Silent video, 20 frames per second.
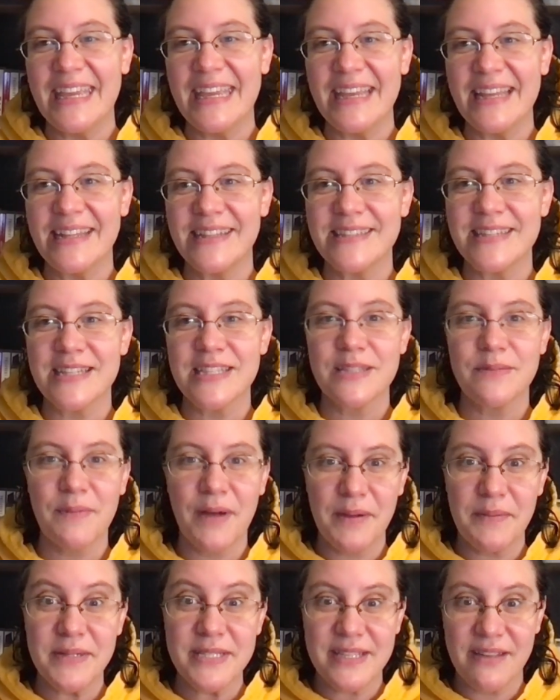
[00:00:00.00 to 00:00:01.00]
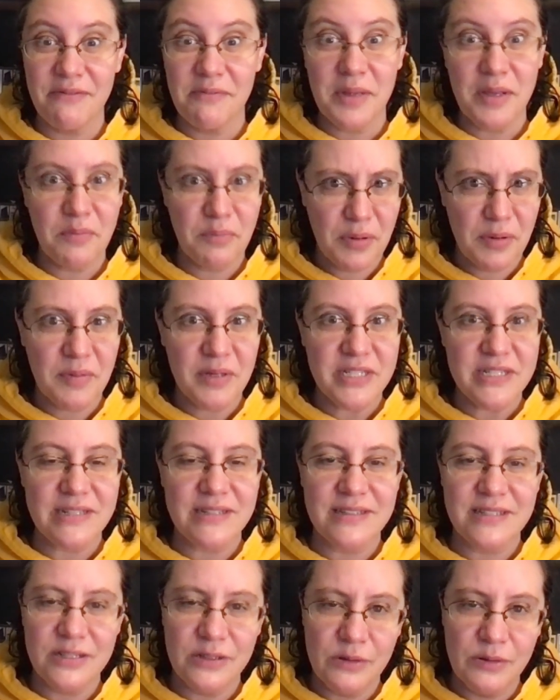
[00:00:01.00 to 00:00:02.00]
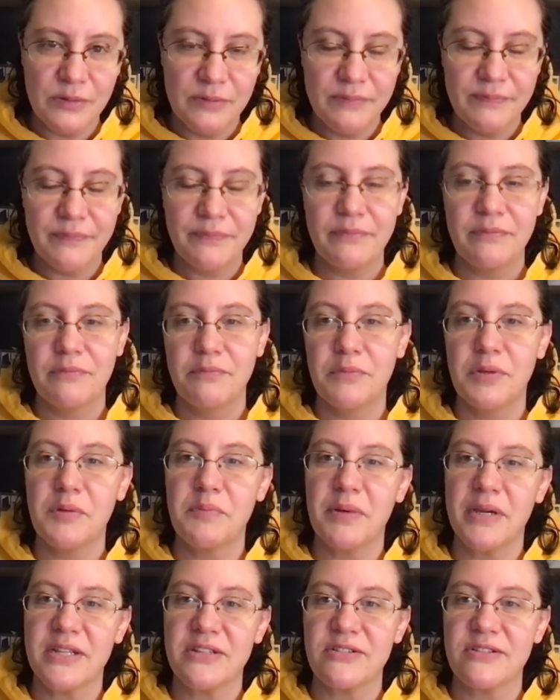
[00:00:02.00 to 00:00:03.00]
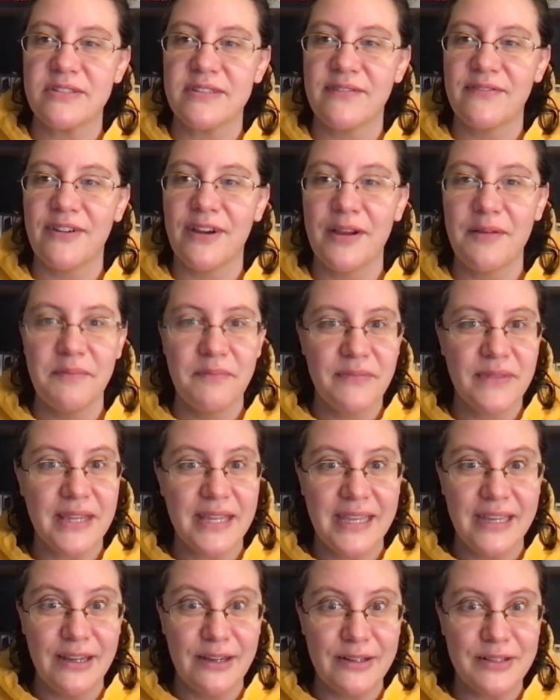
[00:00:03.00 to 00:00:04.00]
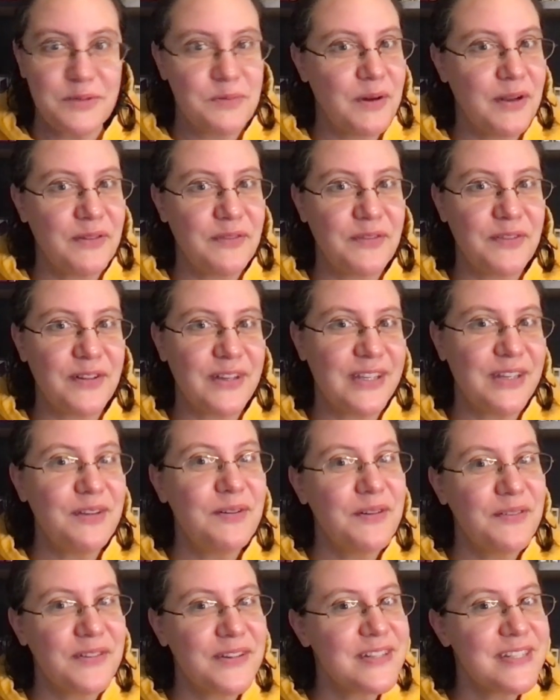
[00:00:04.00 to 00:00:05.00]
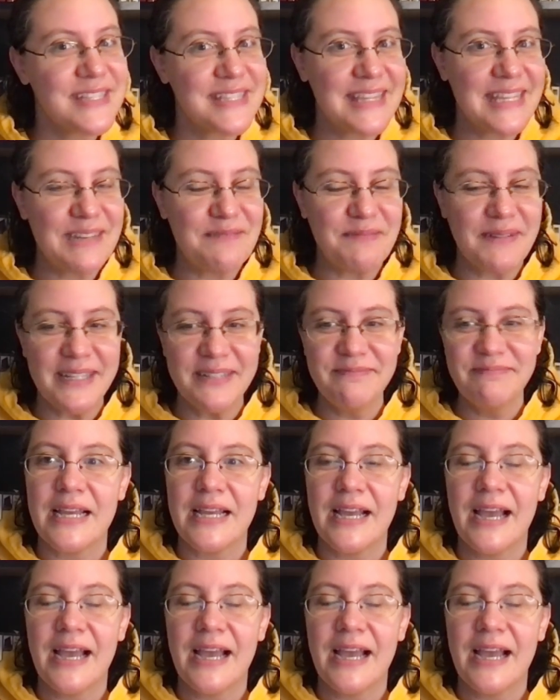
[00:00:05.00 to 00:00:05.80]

and since mom has given me permission to put pictures of her up, here's one for you of her sleeping.